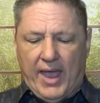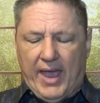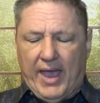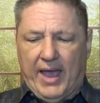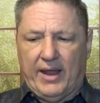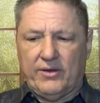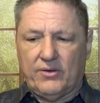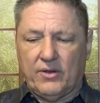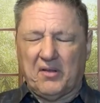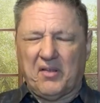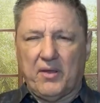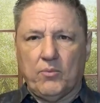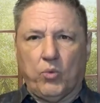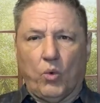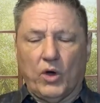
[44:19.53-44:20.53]
And
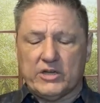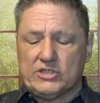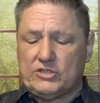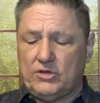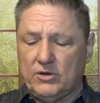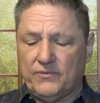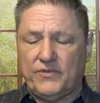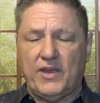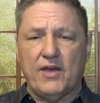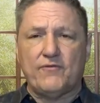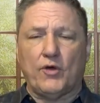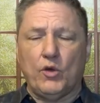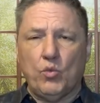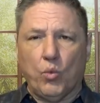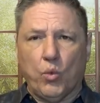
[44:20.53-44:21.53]
once you've
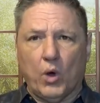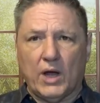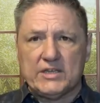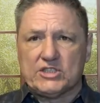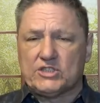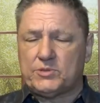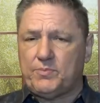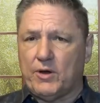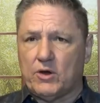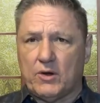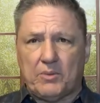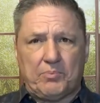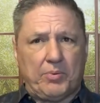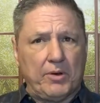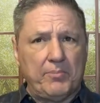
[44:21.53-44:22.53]
given one
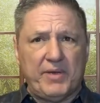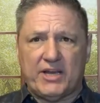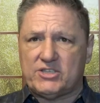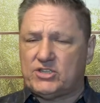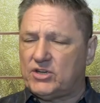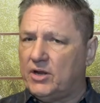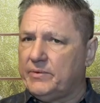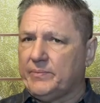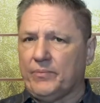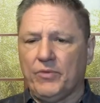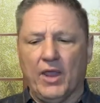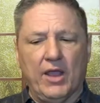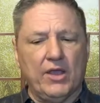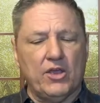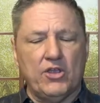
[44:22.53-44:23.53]
spirit permission,
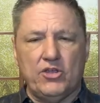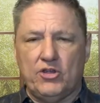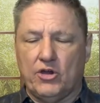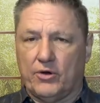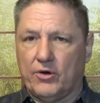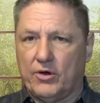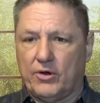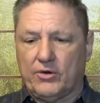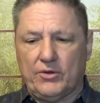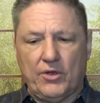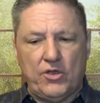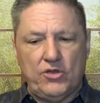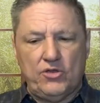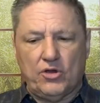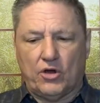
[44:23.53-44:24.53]
you're,
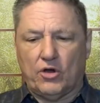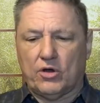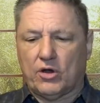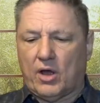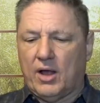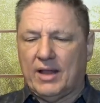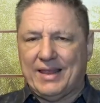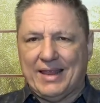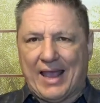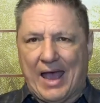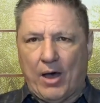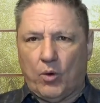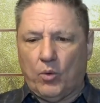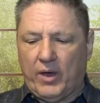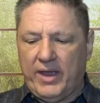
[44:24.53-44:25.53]
you're
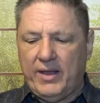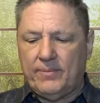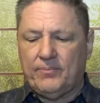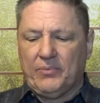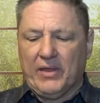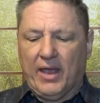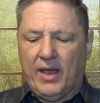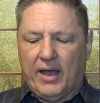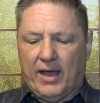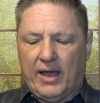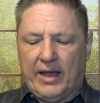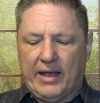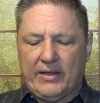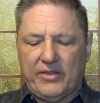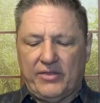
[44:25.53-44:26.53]
allowing
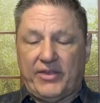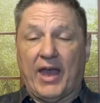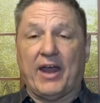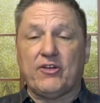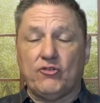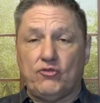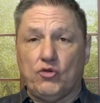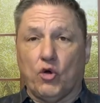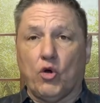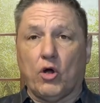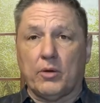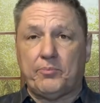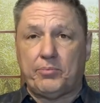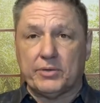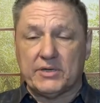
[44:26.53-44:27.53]
Uh, that
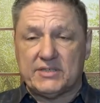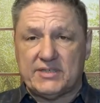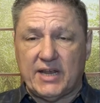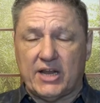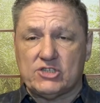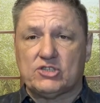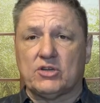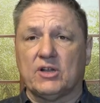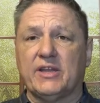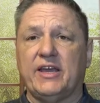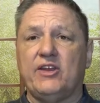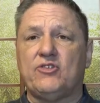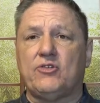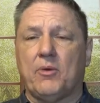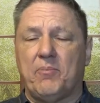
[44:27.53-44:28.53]
door
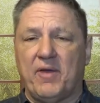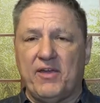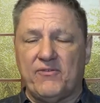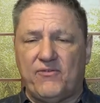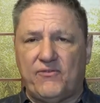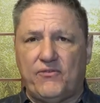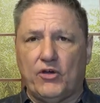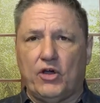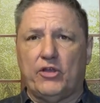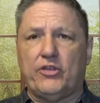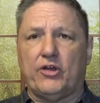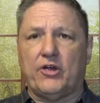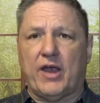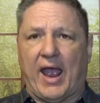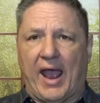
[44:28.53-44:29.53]
potentially to be
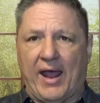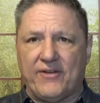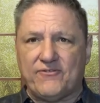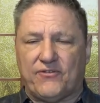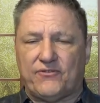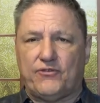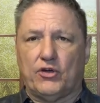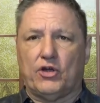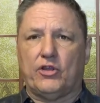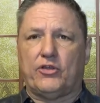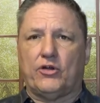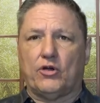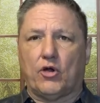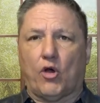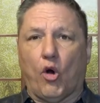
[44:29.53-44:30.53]
further and
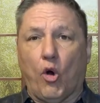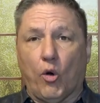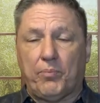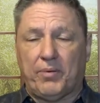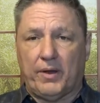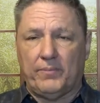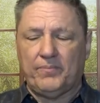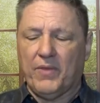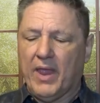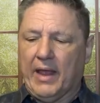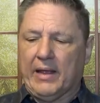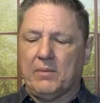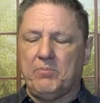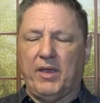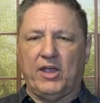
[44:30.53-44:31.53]
further open,
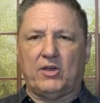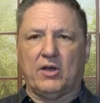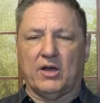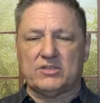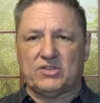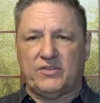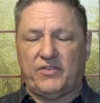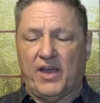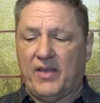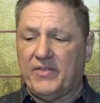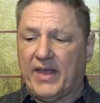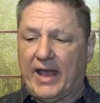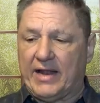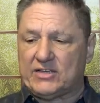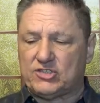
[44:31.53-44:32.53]
because then
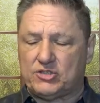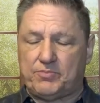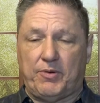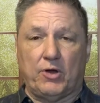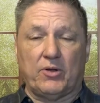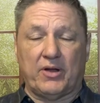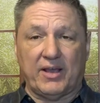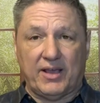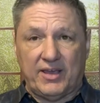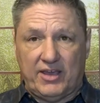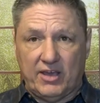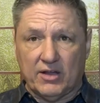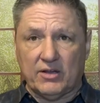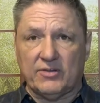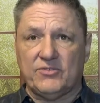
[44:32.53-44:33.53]
that spirit of
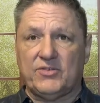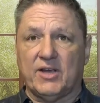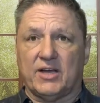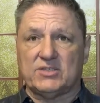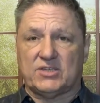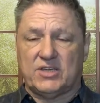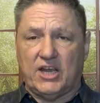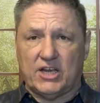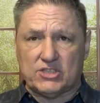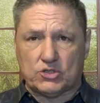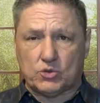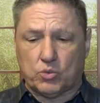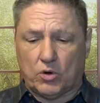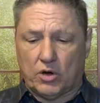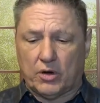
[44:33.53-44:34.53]
guilt does
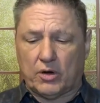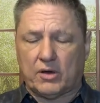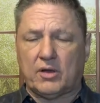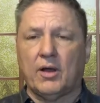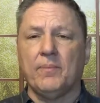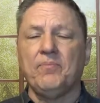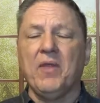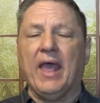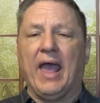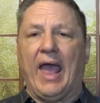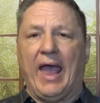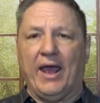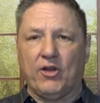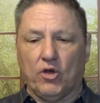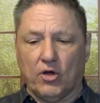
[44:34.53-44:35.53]
his work,
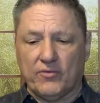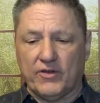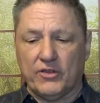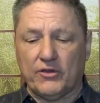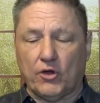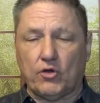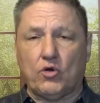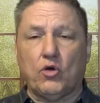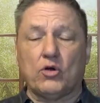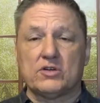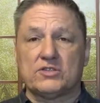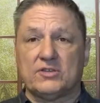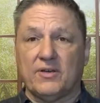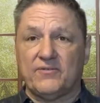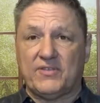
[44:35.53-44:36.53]
and over the
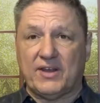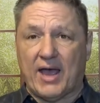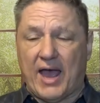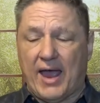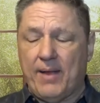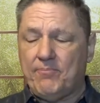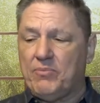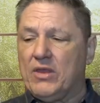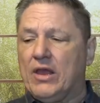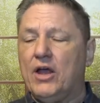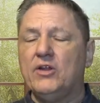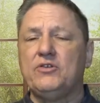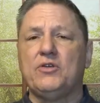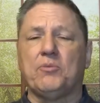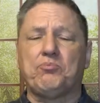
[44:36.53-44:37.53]
course of time,
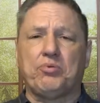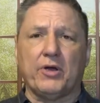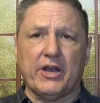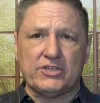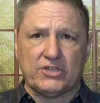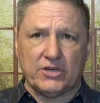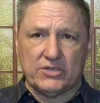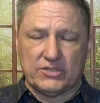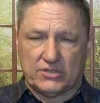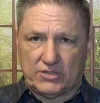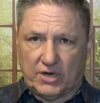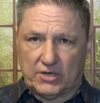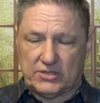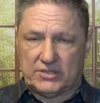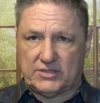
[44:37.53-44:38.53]
depression
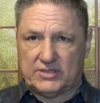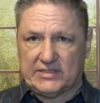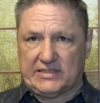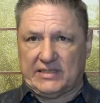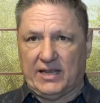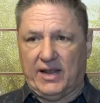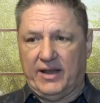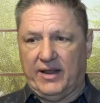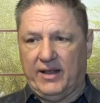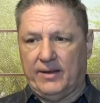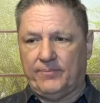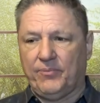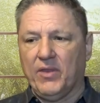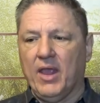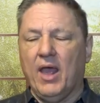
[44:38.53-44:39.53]
starts to set
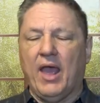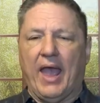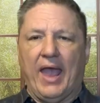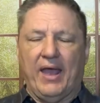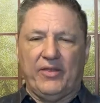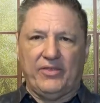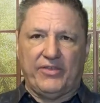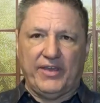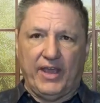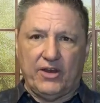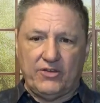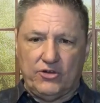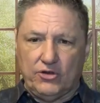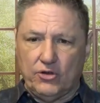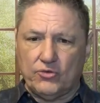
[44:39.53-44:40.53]
in. And
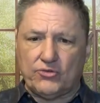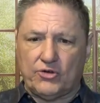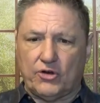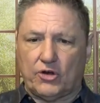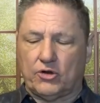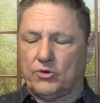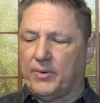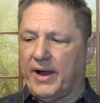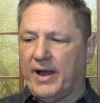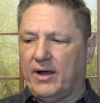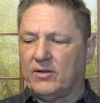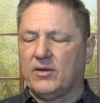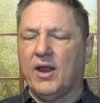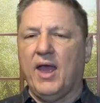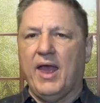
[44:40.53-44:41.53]
then you turn
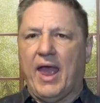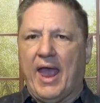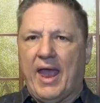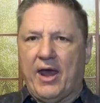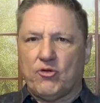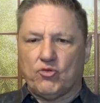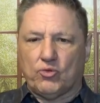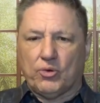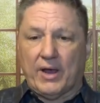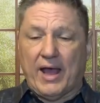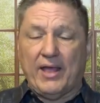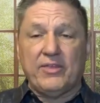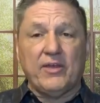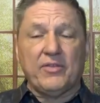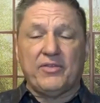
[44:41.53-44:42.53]
around, and
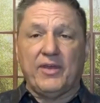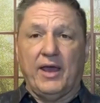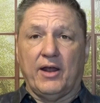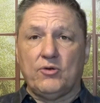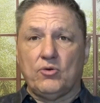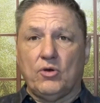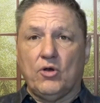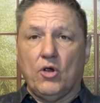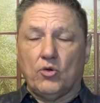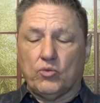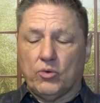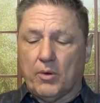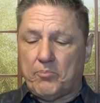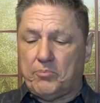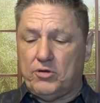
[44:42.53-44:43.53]
rather than
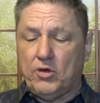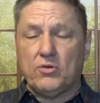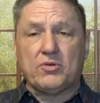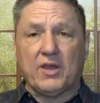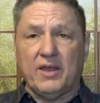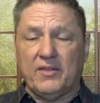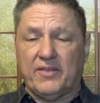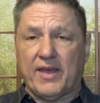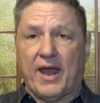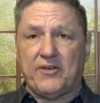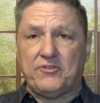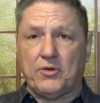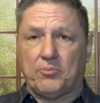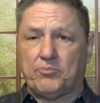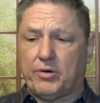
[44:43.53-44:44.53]
rebuking
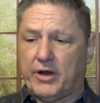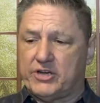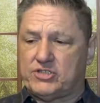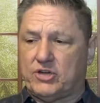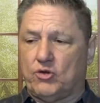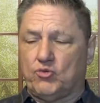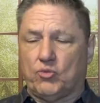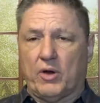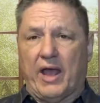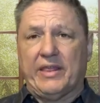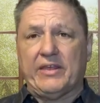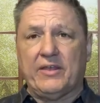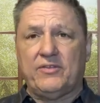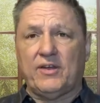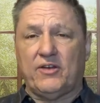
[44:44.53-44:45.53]
that depression,
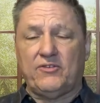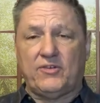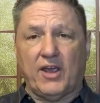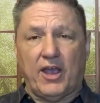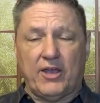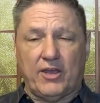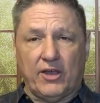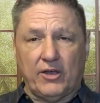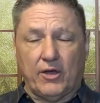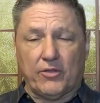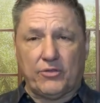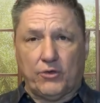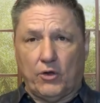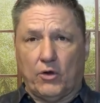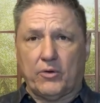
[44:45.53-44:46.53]
rather than taking
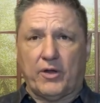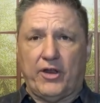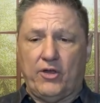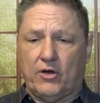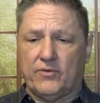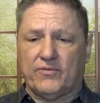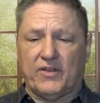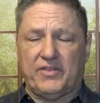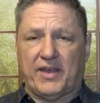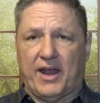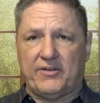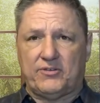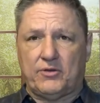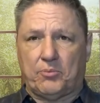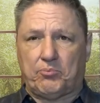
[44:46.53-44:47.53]
authority over
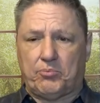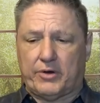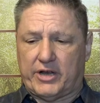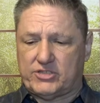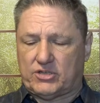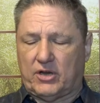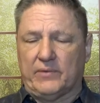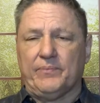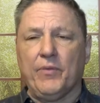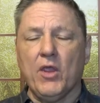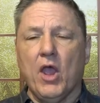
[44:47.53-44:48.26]
that depression,